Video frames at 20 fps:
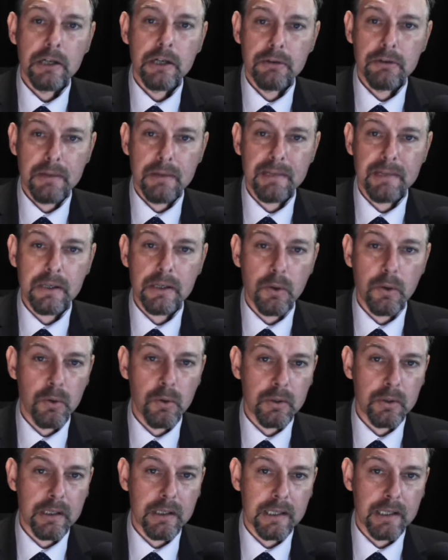criminal
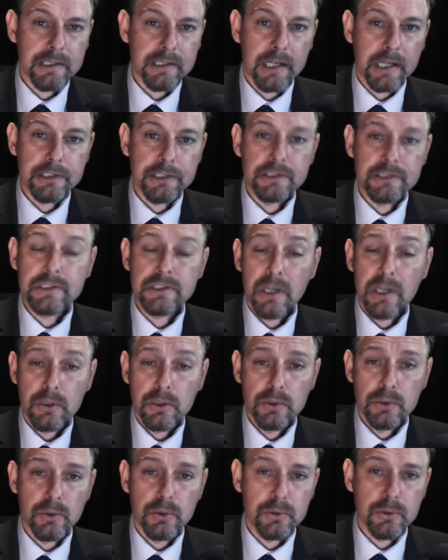organizations
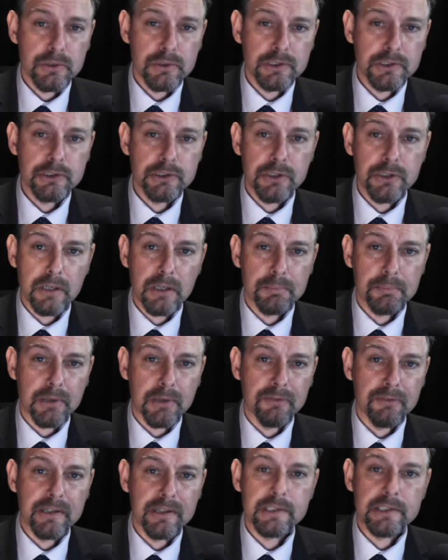laundered drug
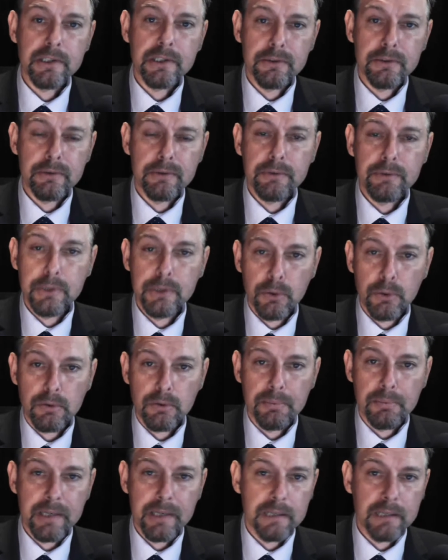profits through
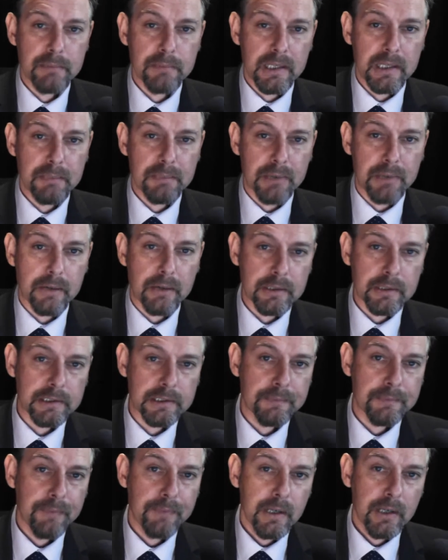European money brokers.